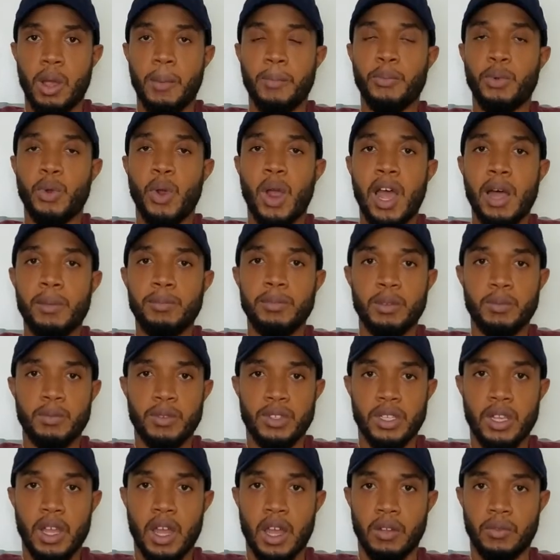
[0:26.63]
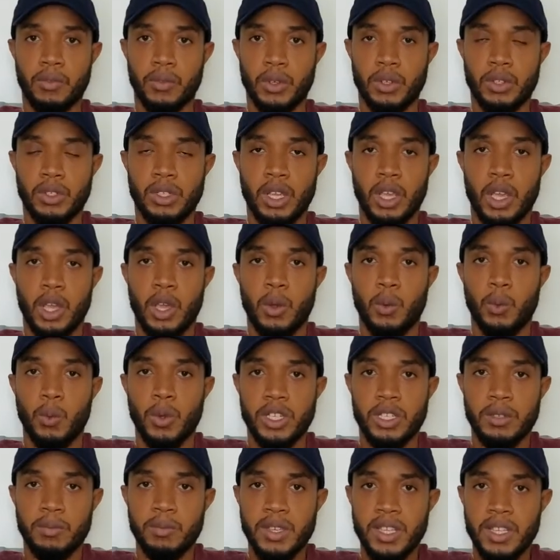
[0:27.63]
problem solvers,
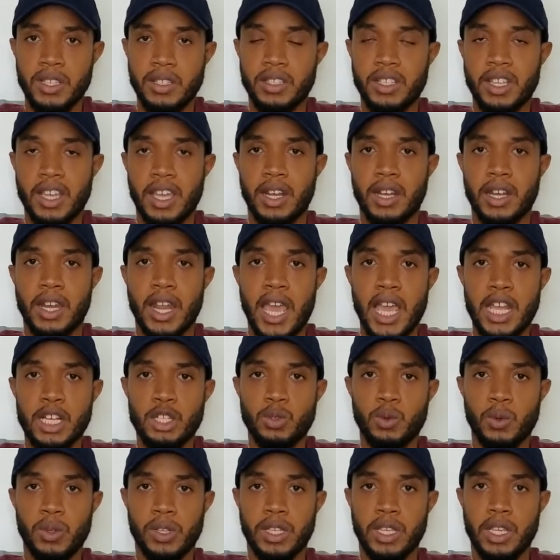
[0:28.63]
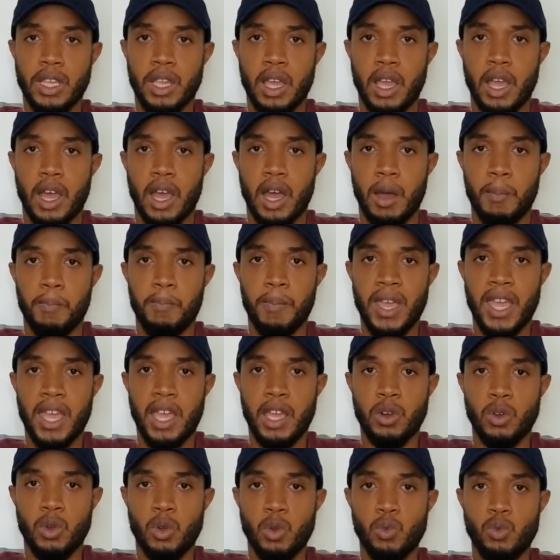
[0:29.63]
which means that naturally, a
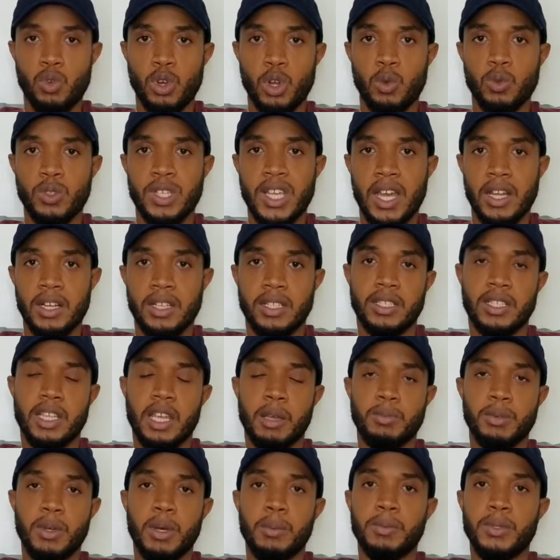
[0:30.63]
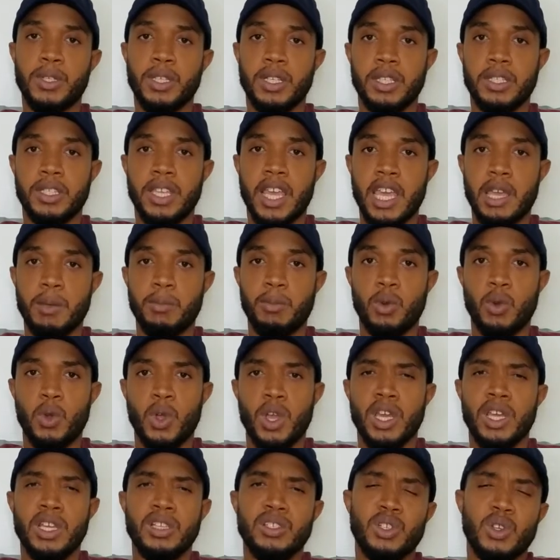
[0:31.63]
man who knows how to step up to the table
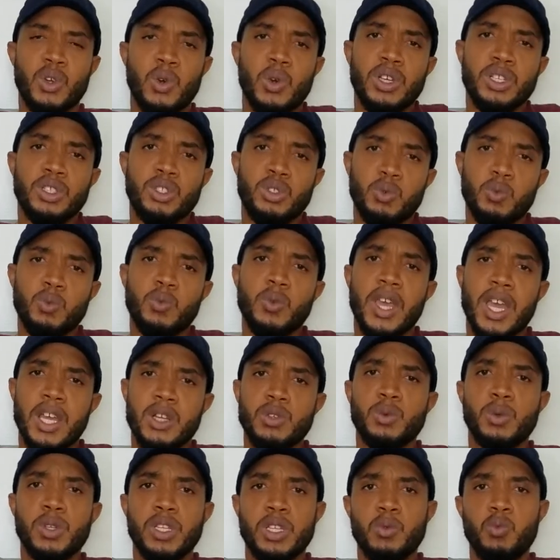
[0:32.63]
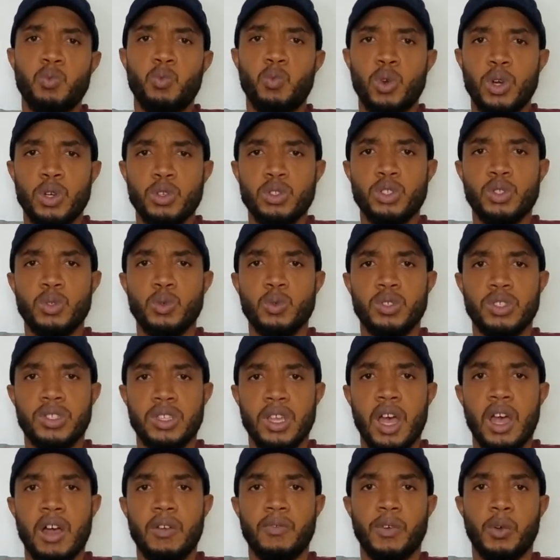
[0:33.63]
is going to naturally want to
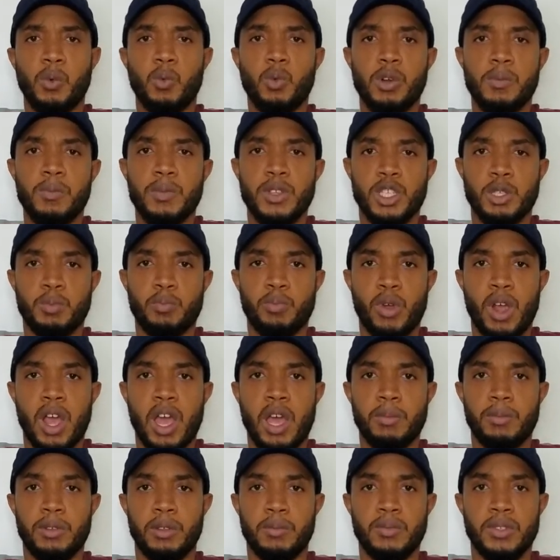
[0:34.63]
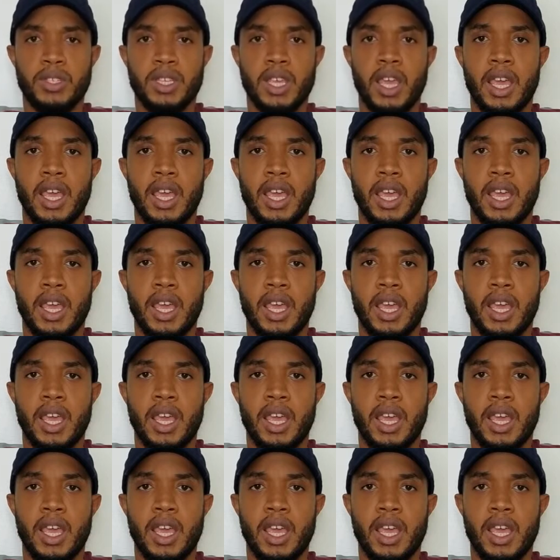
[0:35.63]
solve a woman's problems.